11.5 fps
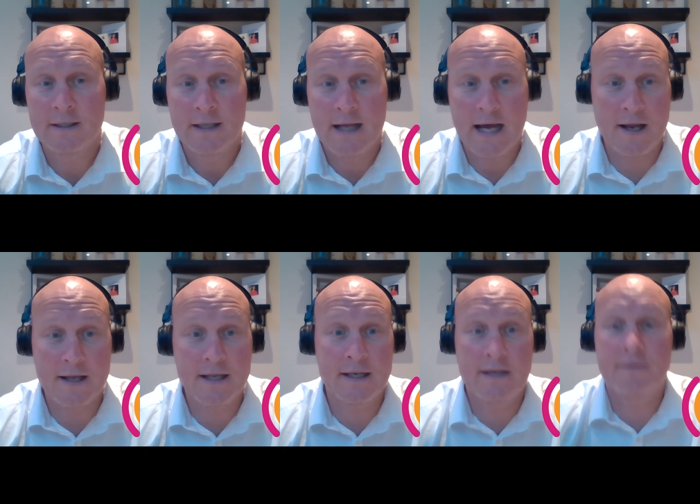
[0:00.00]
and I
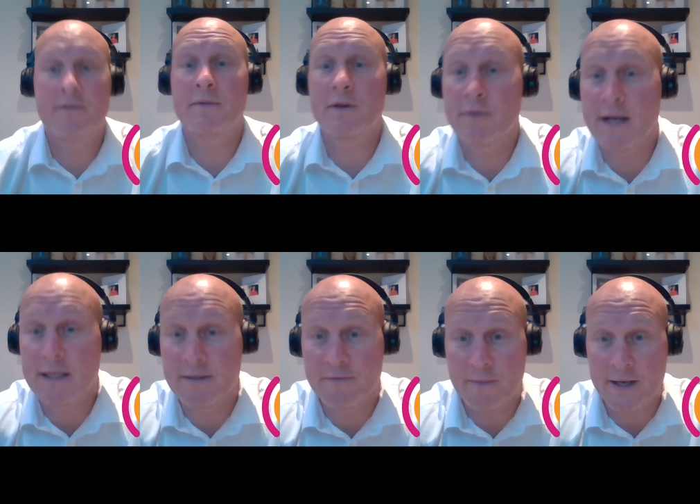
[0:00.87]
can give them the correct
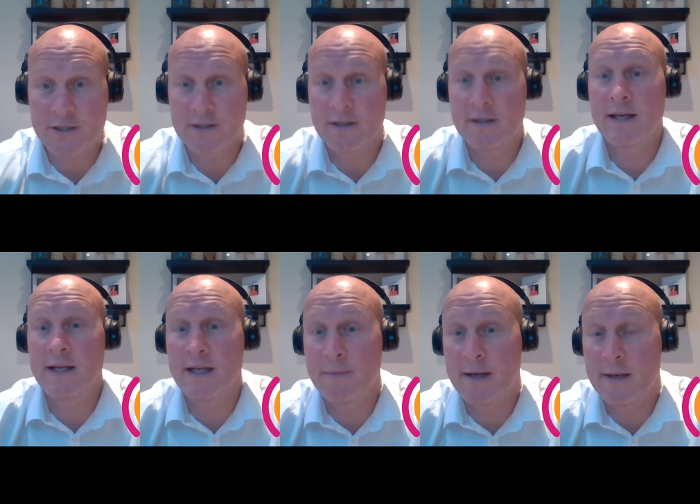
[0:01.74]
information that they
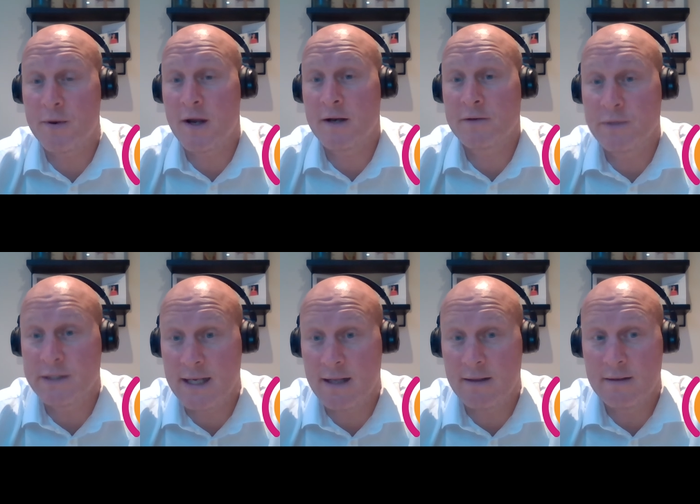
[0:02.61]
need about a product we
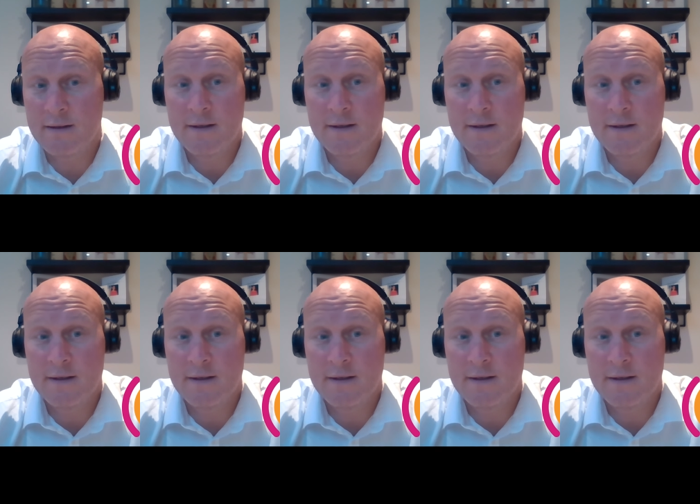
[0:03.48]
sell